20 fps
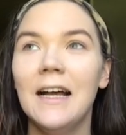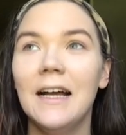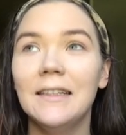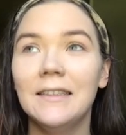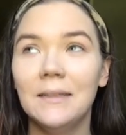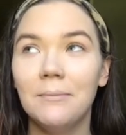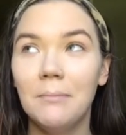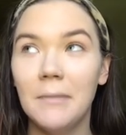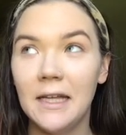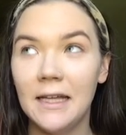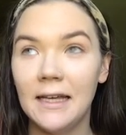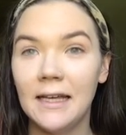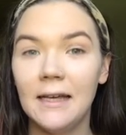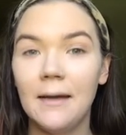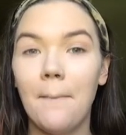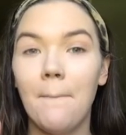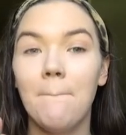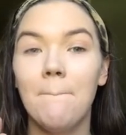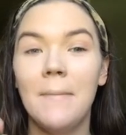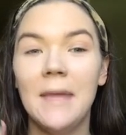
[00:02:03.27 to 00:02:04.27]
it's a
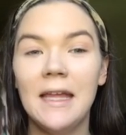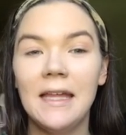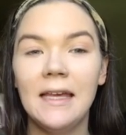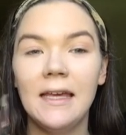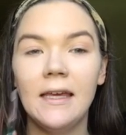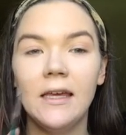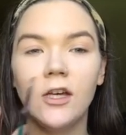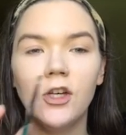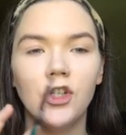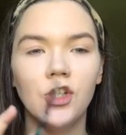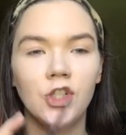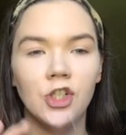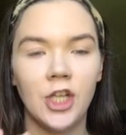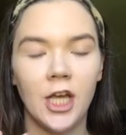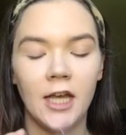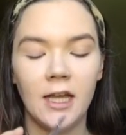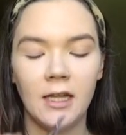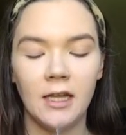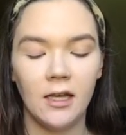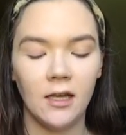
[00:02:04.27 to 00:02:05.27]
mini
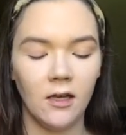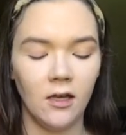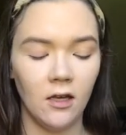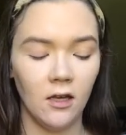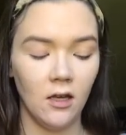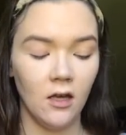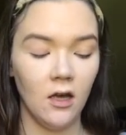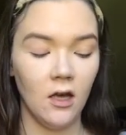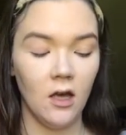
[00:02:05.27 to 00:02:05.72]
shading.